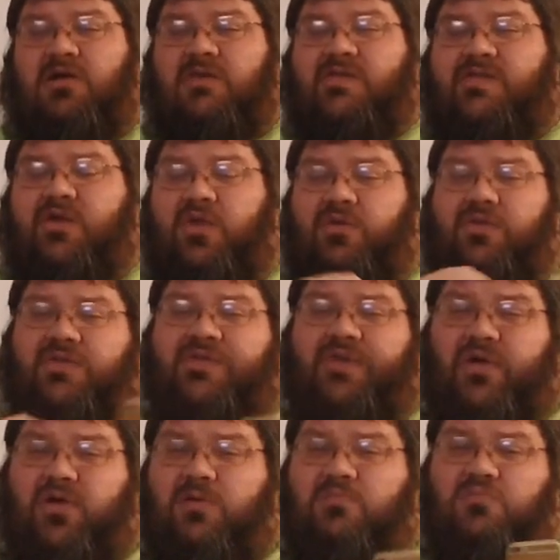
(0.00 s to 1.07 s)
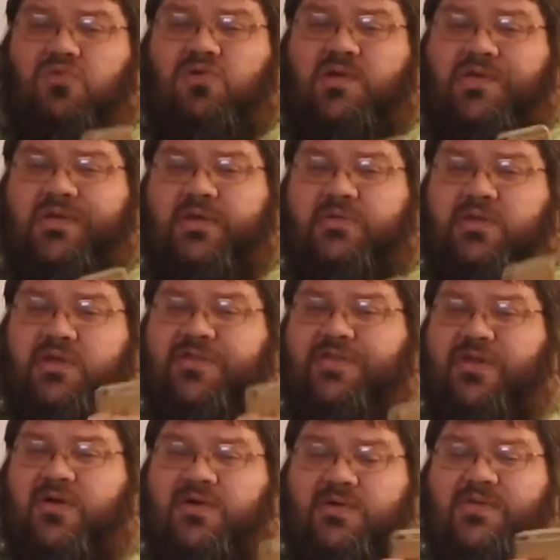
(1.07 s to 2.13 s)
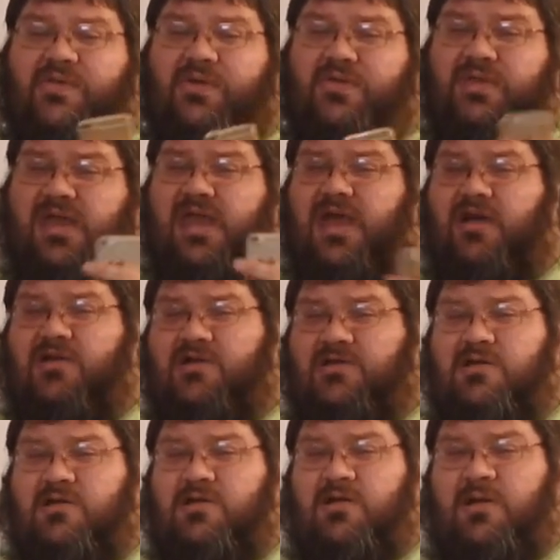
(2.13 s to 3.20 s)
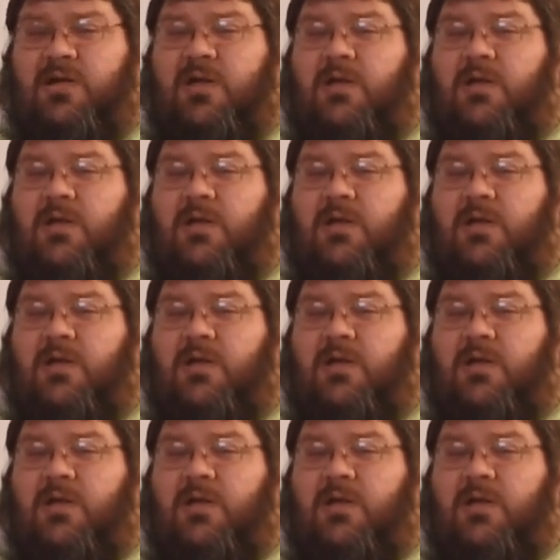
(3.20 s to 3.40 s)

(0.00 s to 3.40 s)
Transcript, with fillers: sold the song more so than the song sold the character.